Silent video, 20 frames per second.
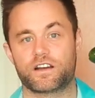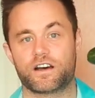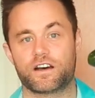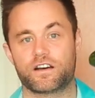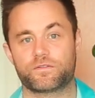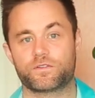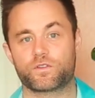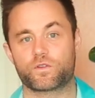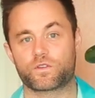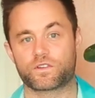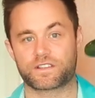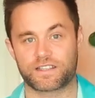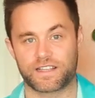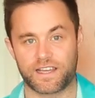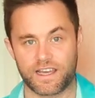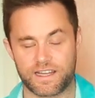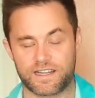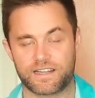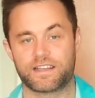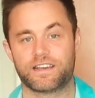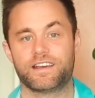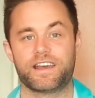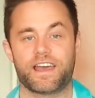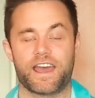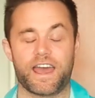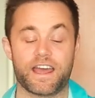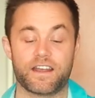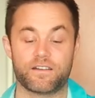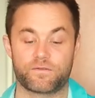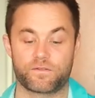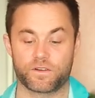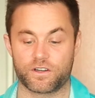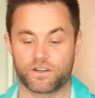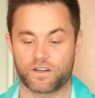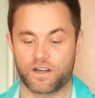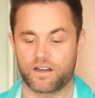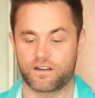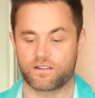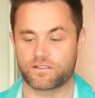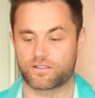of your skin and for your
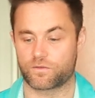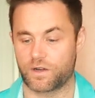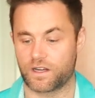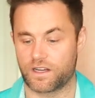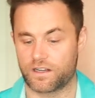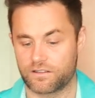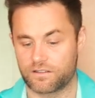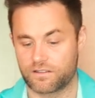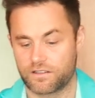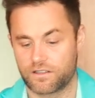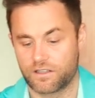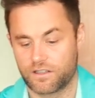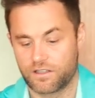hair as well.